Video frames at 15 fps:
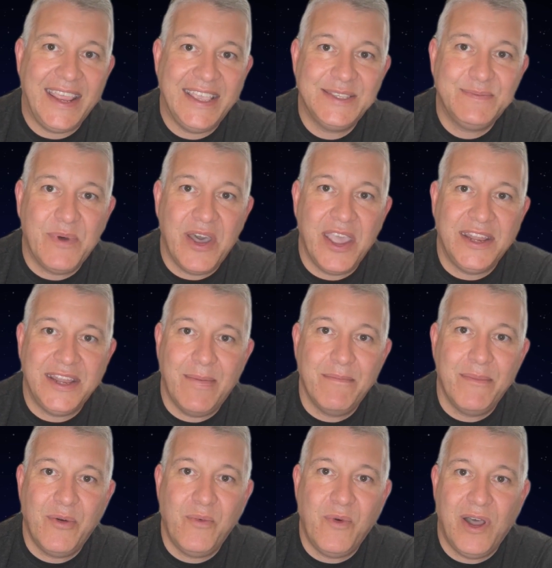is my
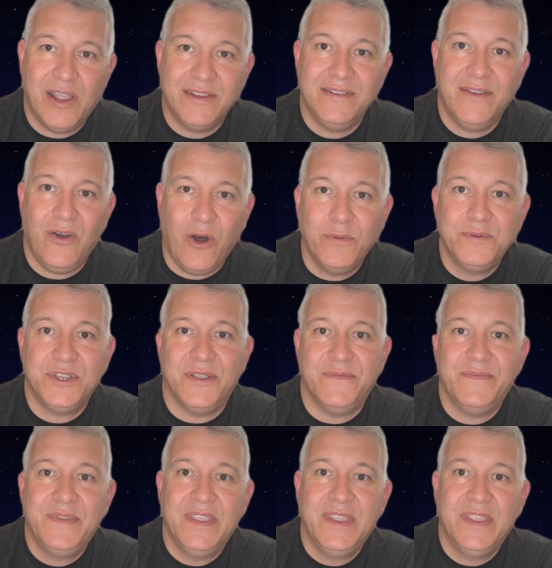number one option.